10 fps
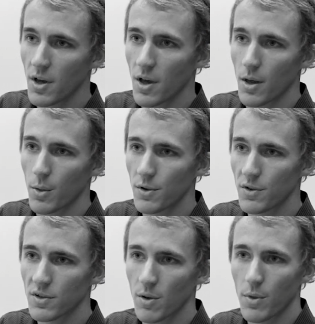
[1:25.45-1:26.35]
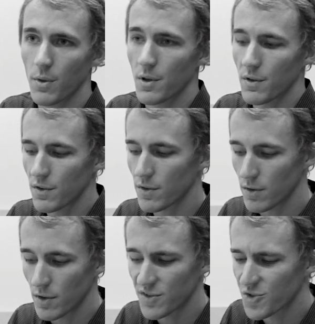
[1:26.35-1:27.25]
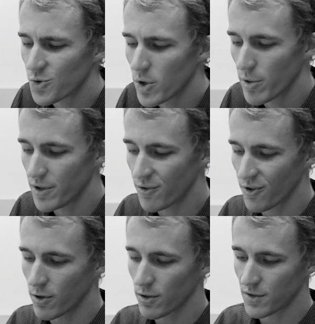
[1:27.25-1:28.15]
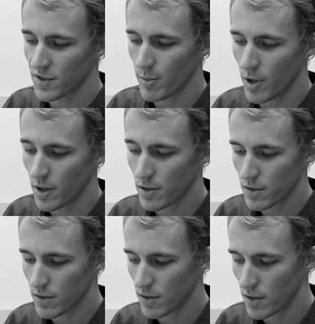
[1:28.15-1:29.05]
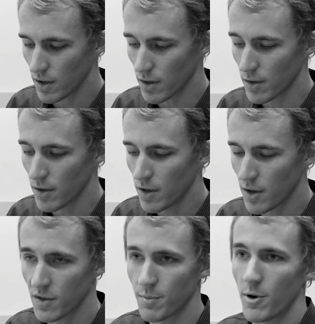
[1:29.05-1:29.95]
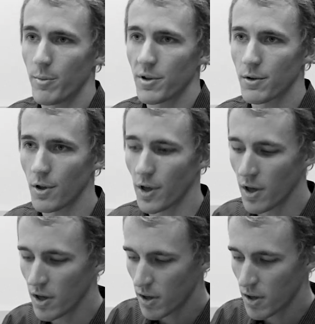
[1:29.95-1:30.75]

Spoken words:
and this is something that's extremely difficult to simulate experimentally,